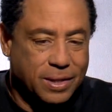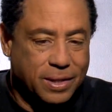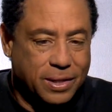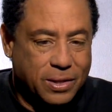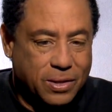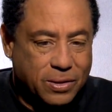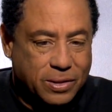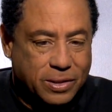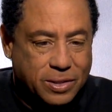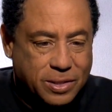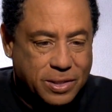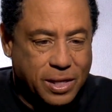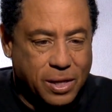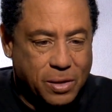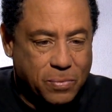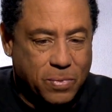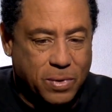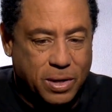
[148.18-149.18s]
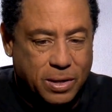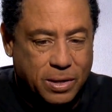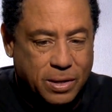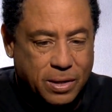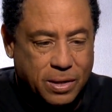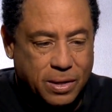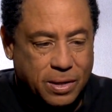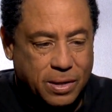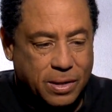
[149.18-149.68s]
You know, to see what
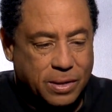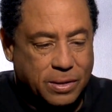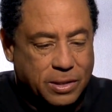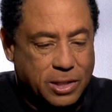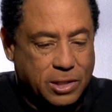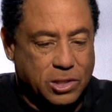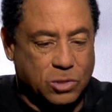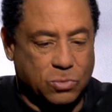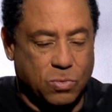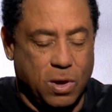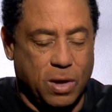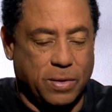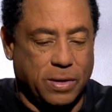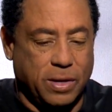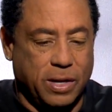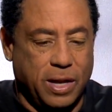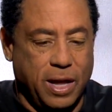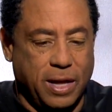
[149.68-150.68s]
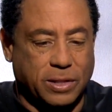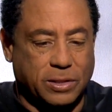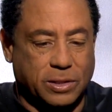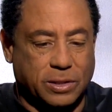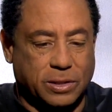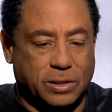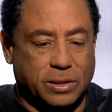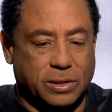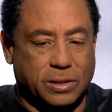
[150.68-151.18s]
this is. What it ain't
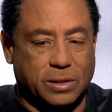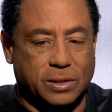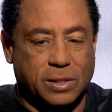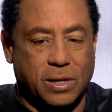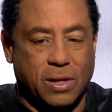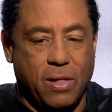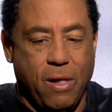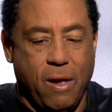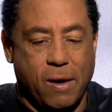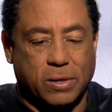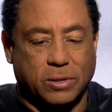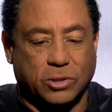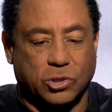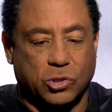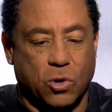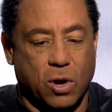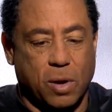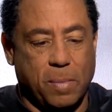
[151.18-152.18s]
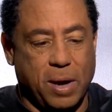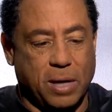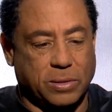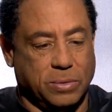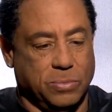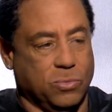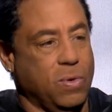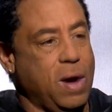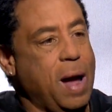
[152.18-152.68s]
just a story
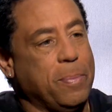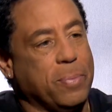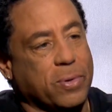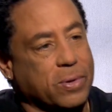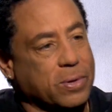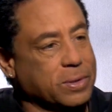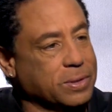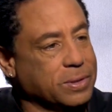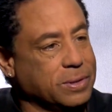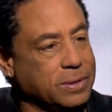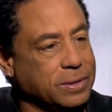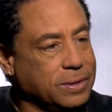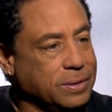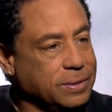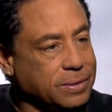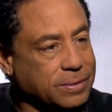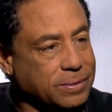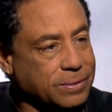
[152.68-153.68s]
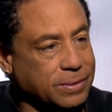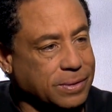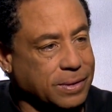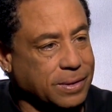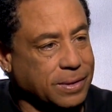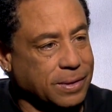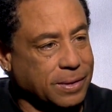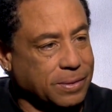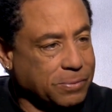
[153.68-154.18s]
about some rappers
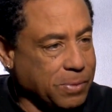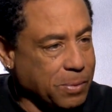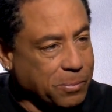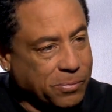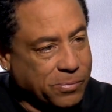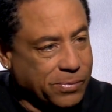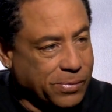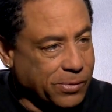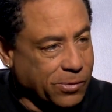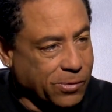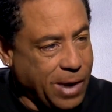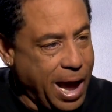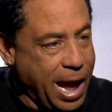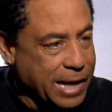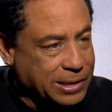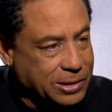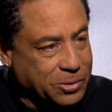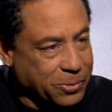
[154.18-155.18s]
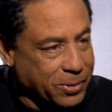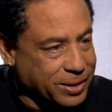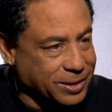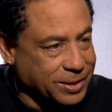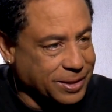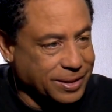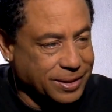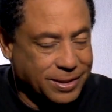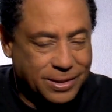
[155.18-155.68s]
from rags to
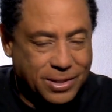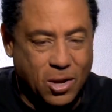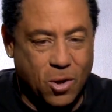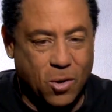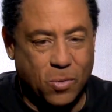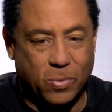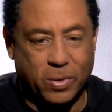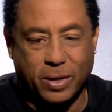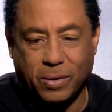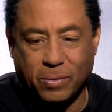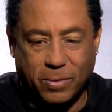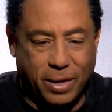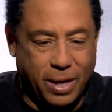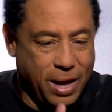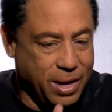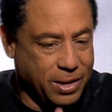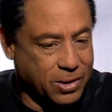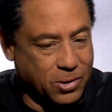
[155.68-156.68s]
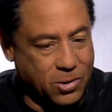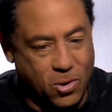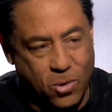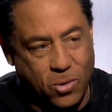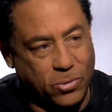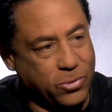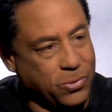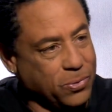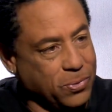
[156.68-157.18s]
riches. No, we had to
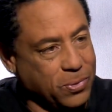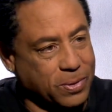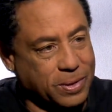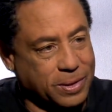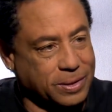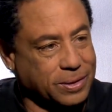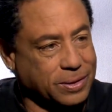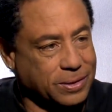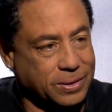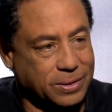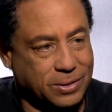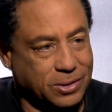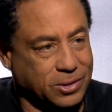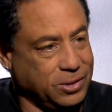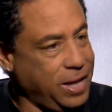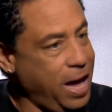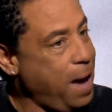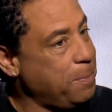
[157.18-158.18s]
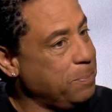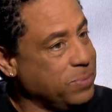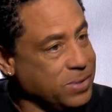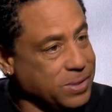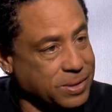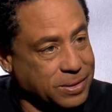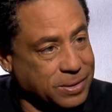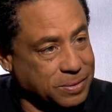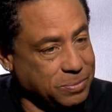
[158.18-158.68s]
go through
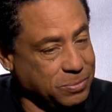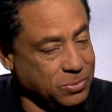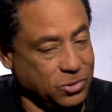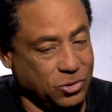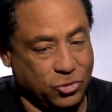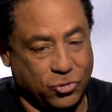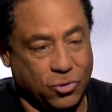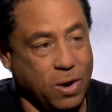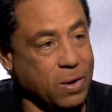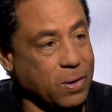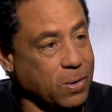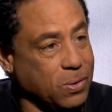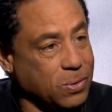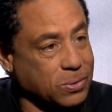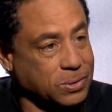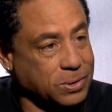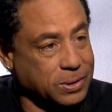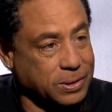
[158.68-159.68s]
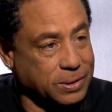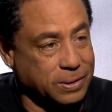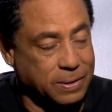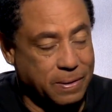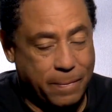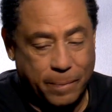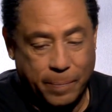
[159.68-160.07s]
steps and struggles and